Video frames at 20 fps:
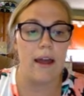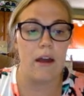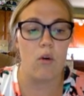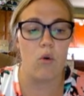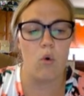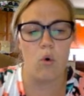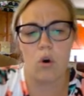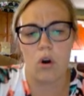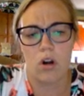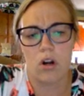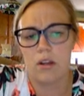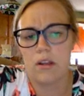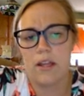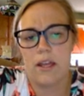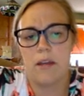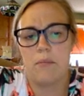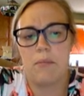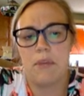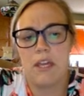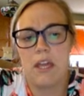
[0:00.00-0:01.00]
or
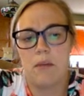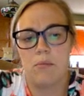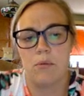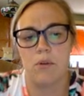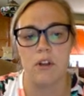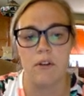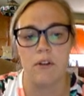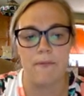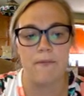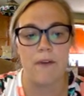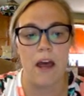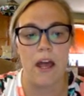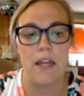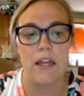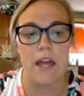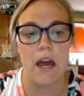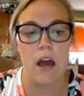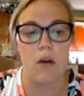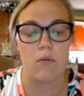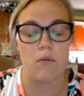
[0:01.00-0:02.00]
like be able to
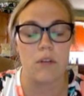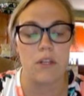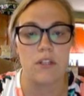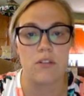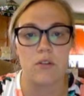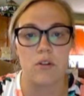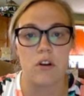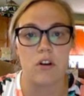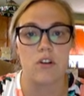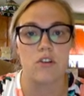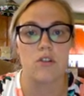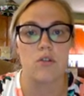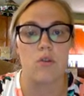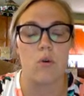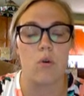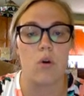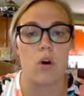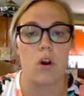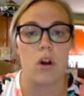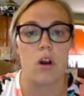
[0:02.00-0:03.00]
find out research
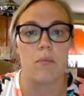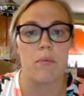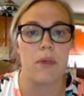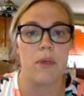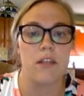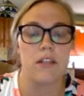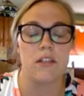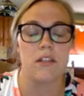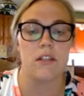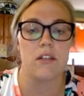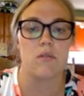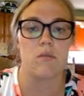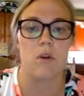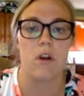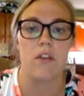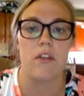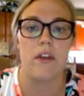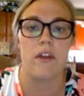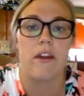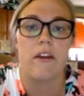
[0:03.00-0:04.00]
or places
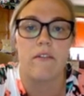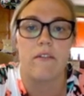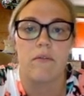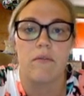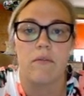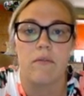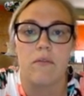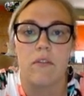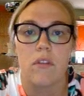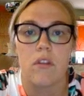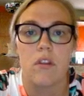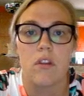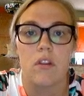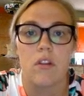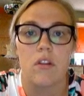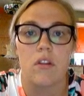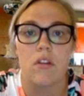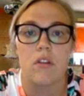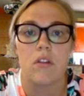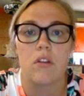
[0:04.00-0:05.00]
where they can
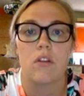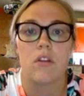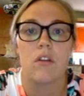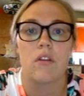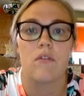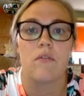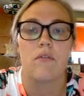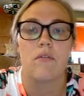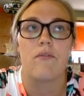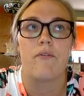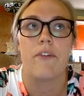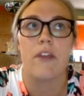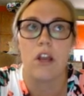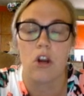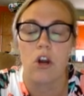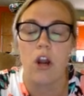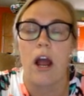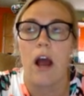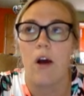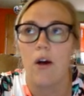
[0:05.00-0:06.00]

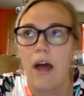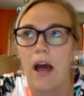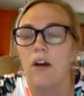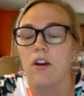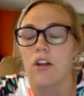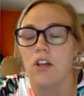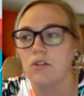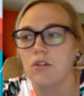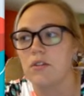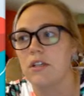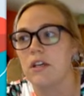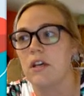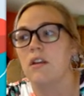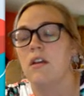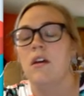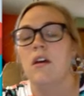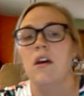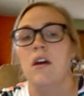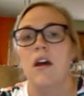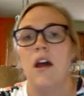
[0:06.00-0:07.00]
figure out how to use it.
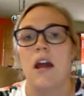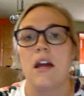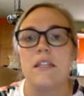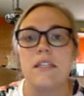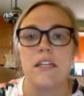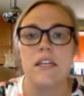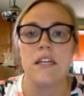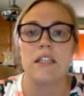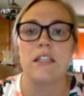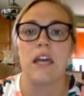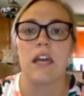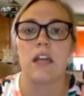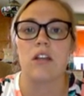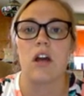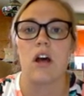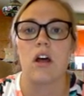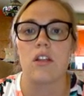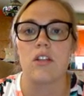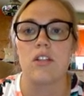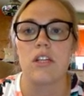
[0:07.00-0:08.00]
I think
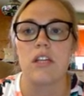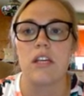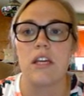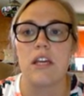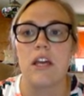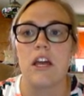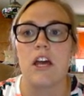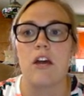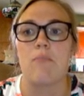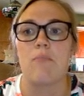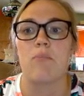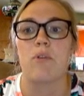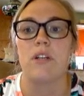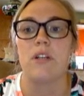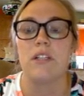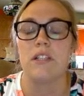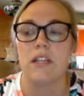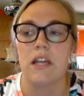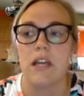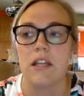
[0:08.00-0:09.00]
technology
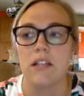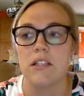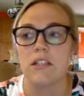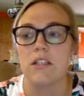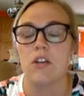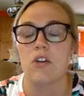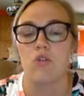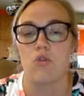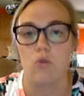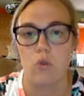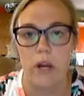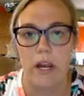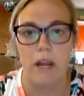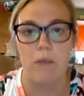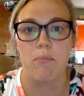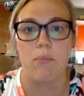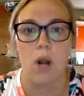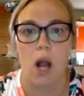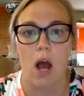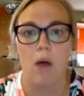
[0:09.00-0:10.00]
presents
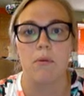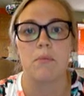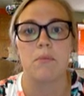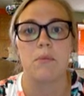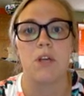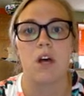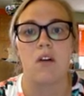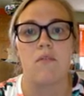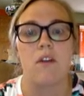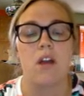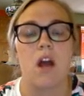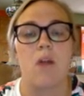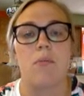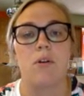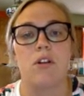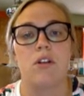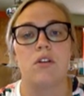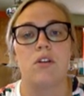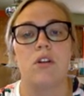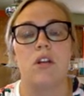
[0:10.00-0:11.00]
great problem solving
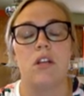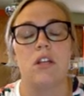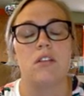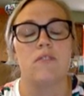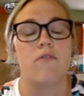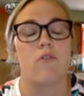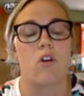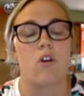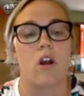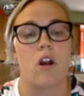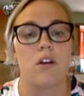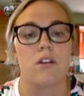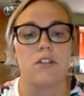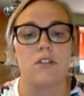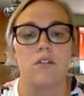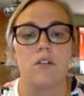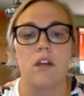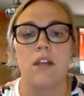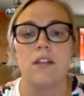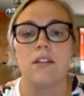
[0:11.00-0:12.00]
opportunities for our
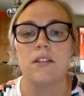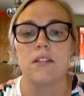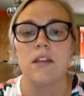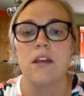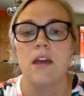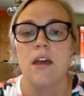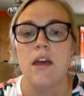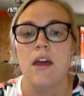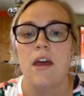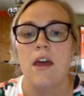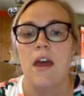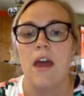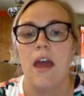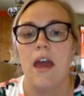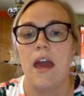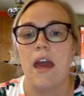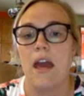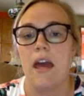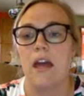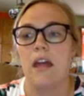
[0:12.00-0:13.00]
students,
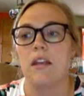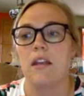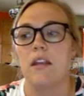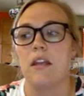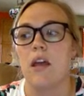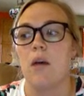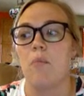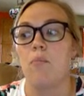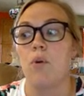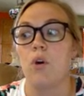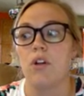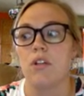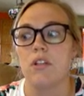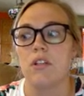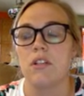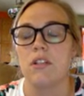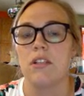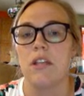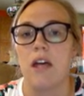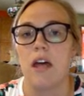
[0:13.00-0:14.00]
and it
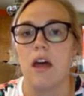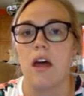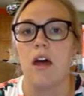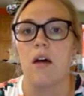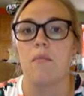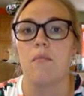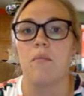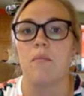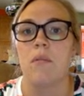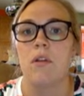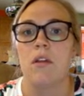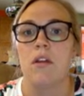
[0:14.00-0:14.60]
pushes them